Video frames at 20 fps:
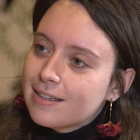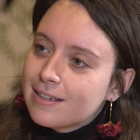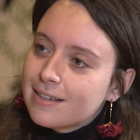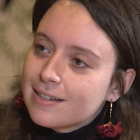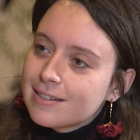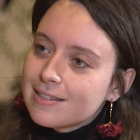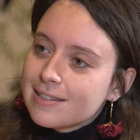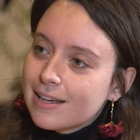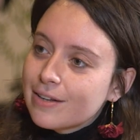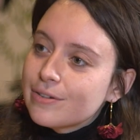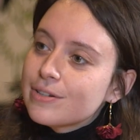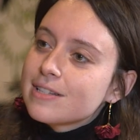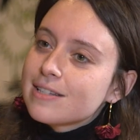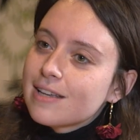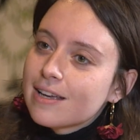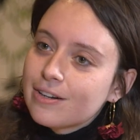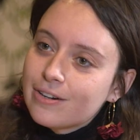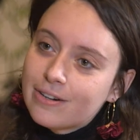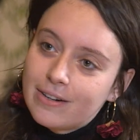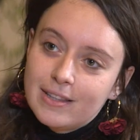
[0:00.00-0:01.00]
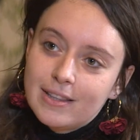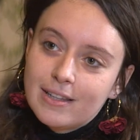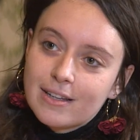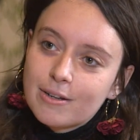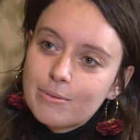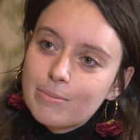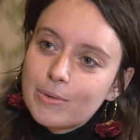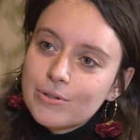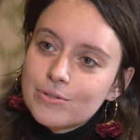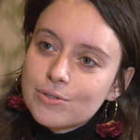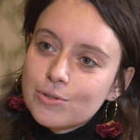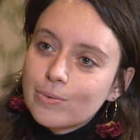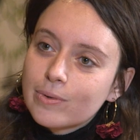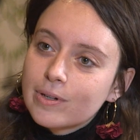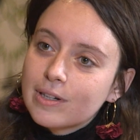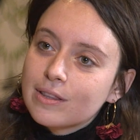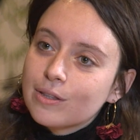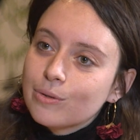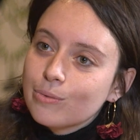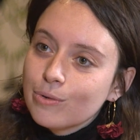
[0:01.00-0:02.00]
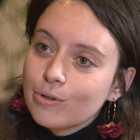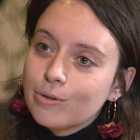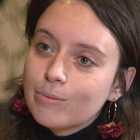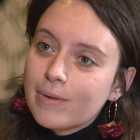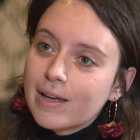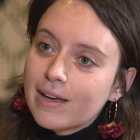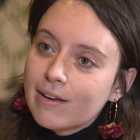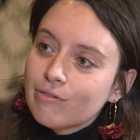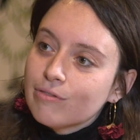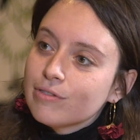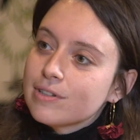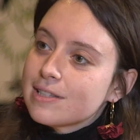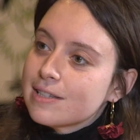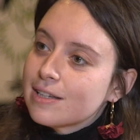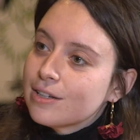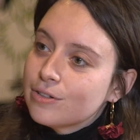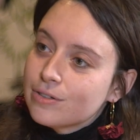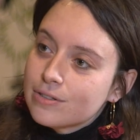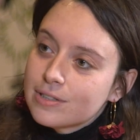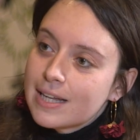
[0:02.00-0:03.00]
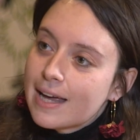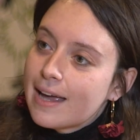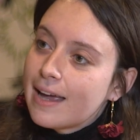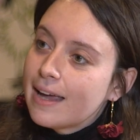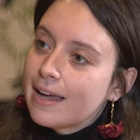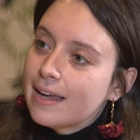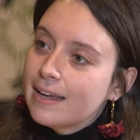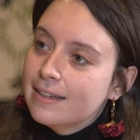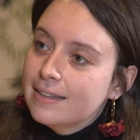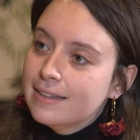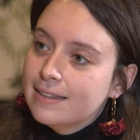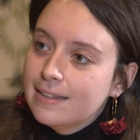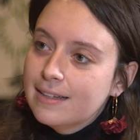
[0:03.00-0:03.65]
the sound designer and the composer were in the room every single day.